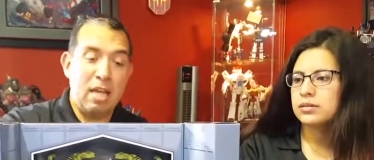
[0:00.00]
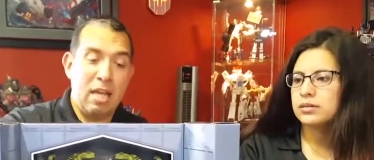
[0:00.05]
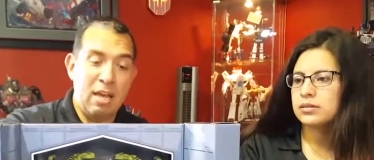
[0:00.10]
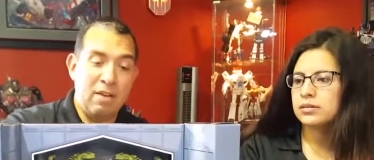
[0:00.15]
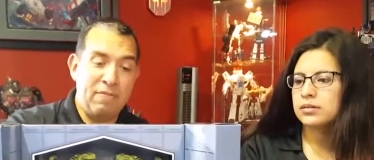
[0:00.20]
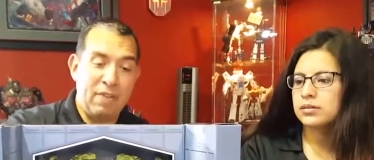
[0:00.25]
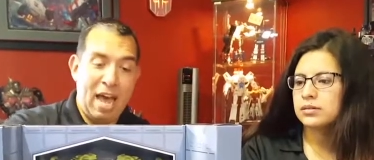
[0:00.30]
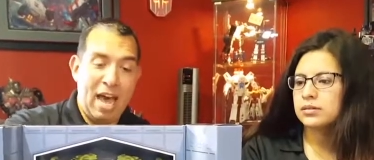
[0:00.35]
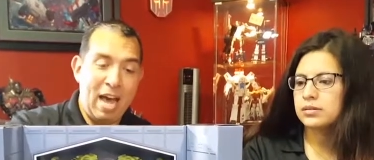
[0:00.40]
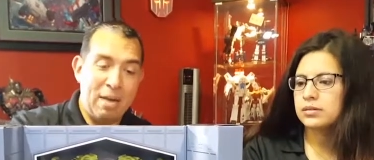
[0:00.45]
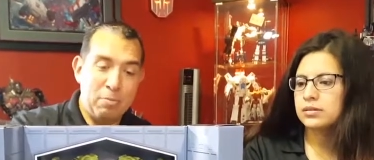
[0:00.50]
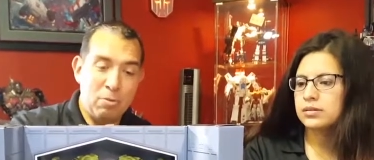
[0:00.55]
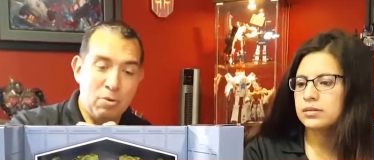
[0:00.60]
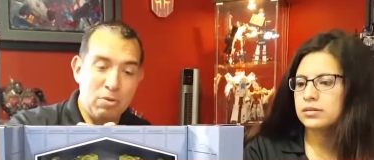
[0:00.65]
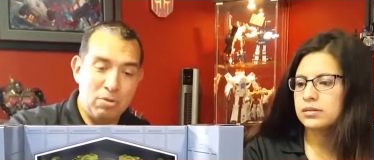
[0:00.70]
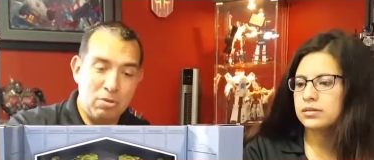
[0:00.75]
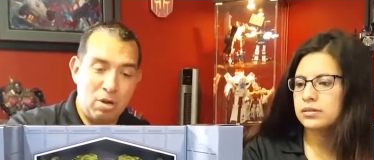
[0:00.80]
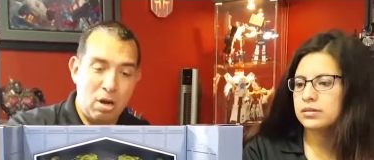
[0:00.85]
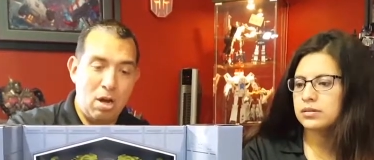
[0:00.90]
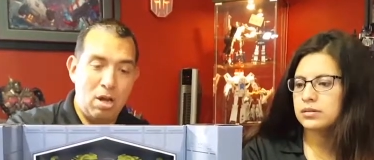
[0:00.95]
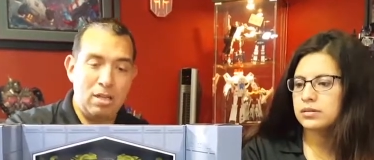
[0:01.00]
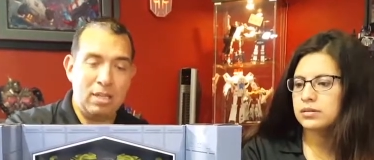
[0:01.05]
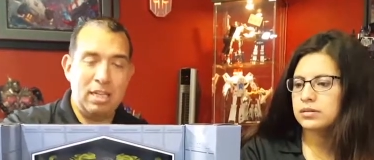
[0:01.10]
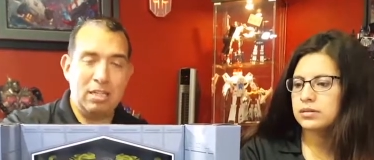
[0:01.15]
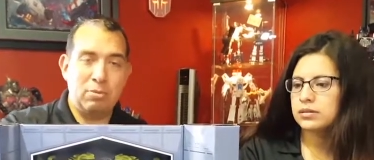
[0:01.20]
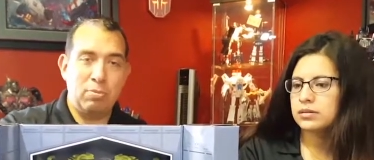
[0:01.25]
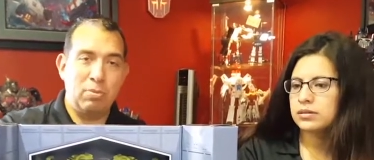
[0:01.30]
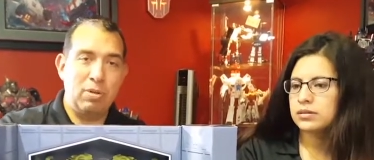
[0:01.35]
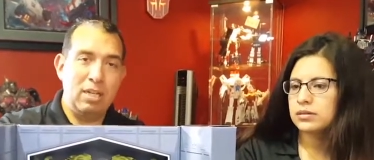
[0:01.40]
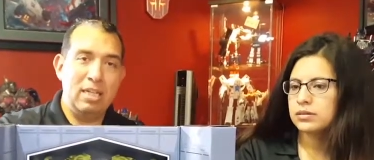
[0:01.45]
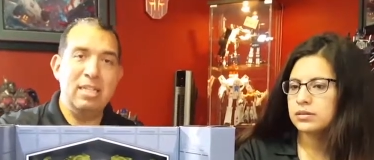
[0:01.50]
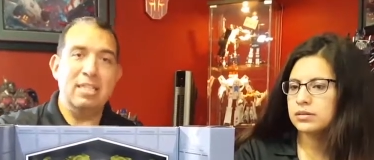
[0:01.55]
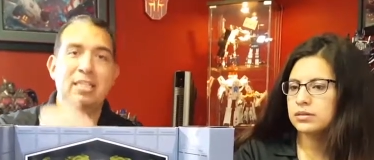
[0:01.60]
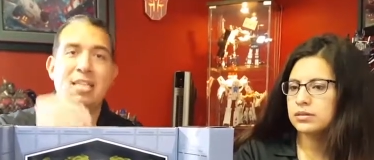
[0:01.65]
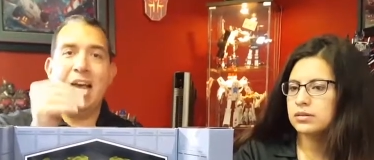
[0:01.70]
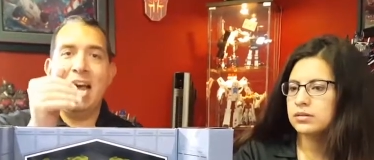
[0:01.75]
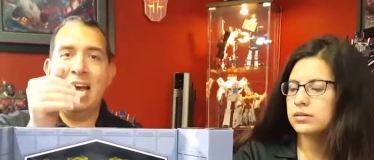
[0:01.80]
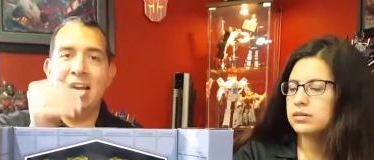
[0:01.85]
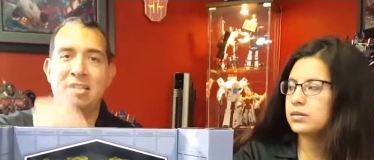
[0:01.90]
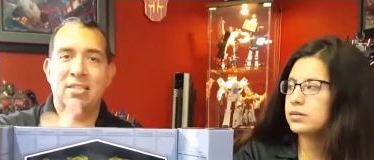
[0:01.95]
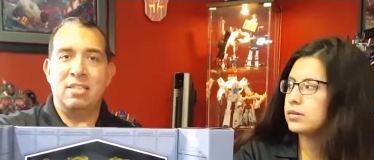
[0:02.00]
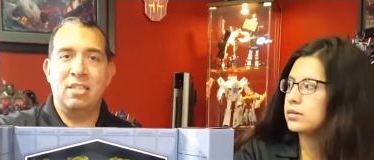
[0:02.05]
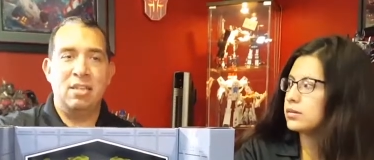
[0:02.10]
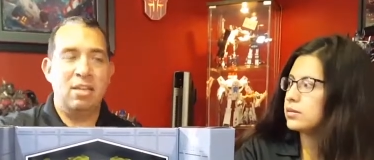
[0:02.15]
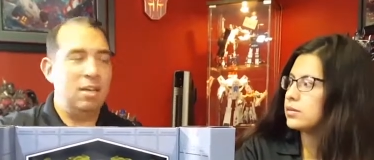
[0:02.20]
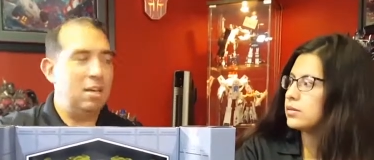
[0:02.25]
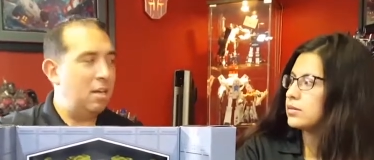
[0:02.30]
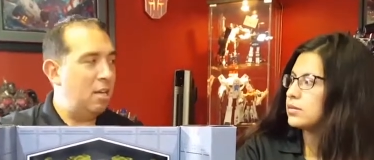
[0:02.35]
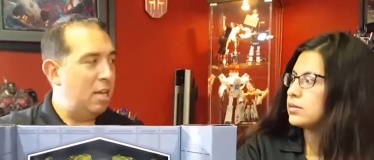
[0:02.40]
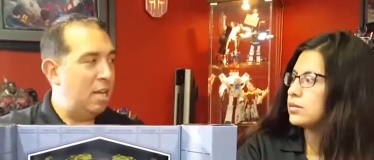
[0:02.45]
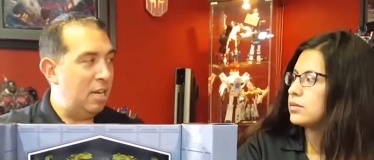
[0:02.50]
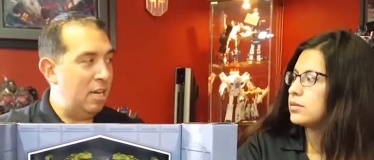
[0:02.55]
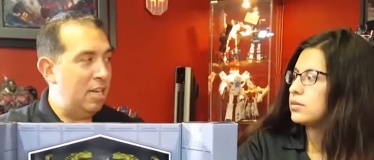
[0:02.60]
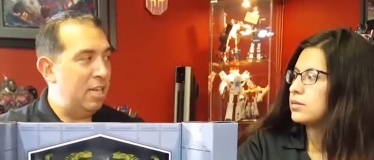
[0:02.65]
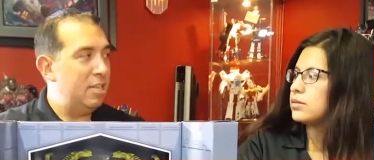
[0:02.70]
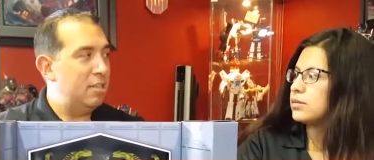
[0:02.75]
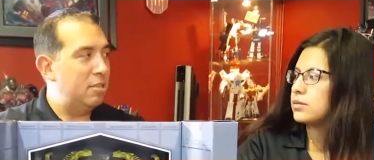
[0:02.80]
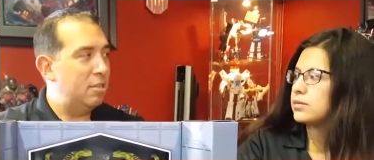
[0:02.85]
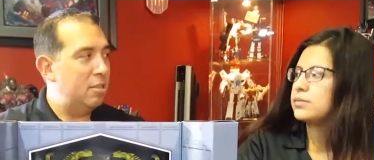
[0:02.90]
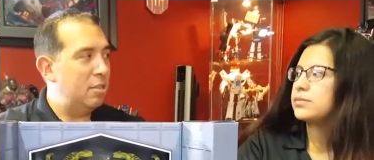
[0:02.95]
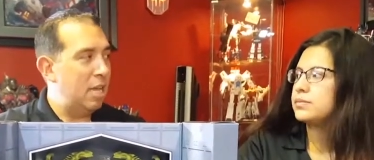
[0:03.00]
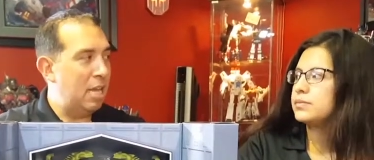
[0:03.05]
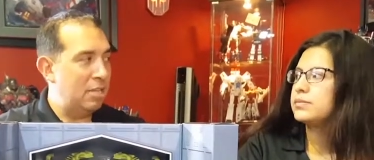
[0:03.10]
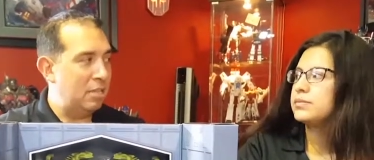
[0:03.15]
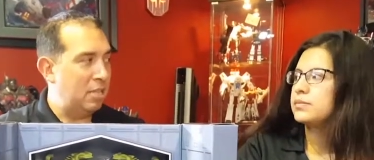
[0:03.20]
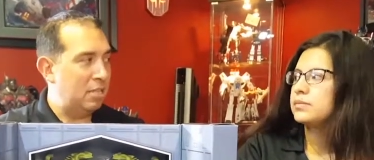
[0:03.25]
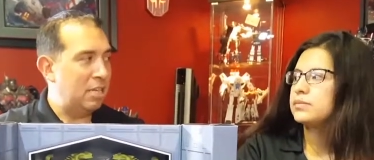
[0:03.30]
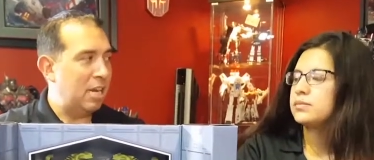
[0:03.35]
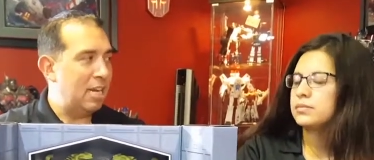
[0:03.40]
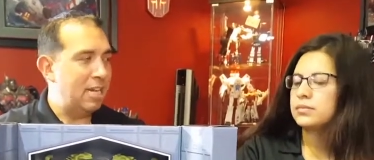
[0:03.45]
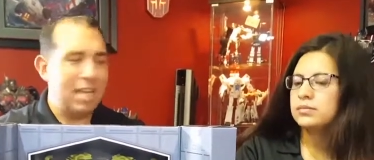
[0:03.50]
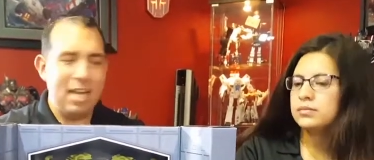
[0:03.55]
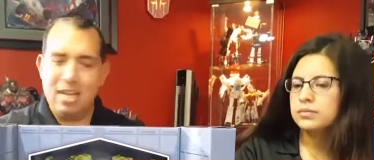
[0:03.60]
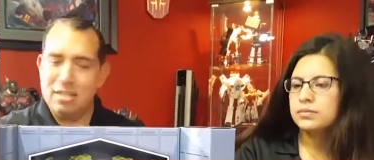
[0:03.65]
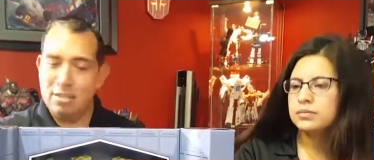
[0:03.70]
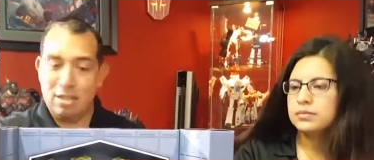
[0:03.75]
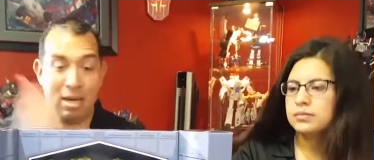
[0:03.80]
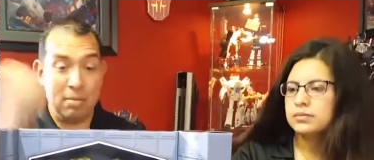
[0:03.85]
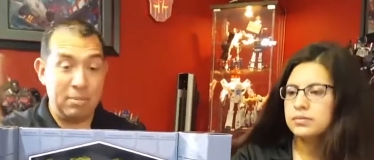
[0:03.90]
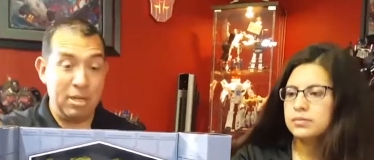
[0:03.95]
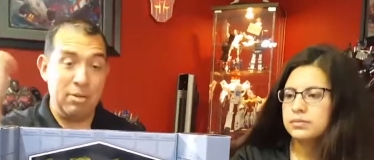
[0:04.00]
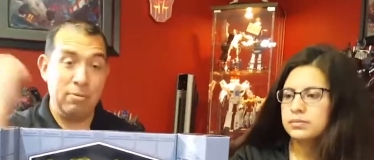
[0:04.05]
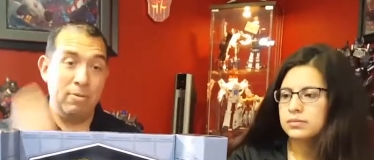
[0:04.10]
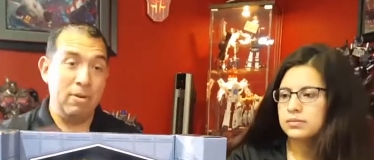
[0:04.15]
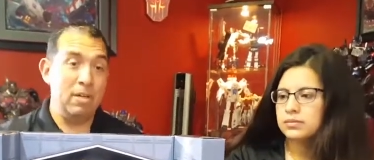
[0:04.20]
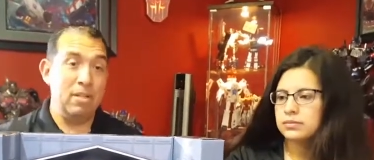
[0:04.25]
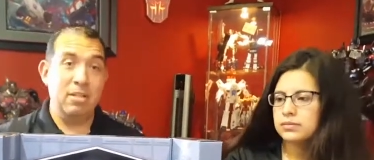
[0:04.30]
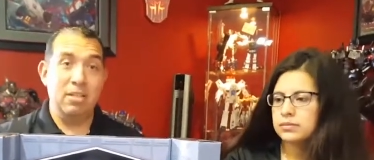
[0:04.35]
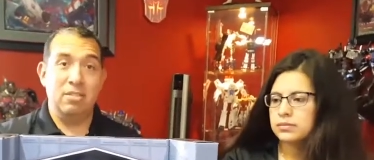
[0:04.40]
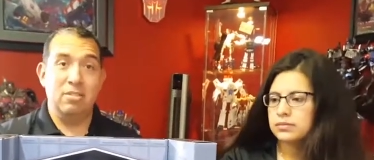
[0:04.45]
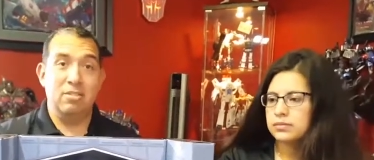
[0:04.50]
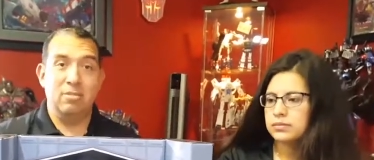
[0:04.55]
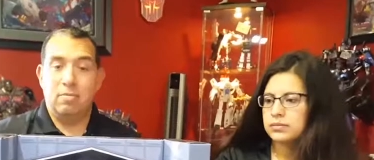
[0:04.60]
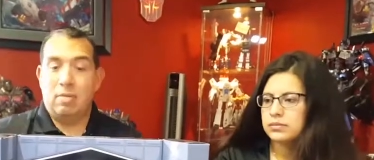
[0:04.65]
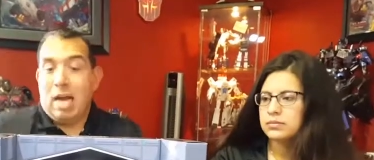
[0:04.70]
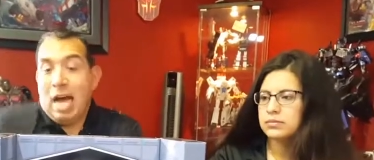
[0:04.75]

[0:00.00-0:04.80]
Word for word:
Speaker 1: if Admiral Thrawn gets released as the uh, elite and the diecast, I'm getting rid of this.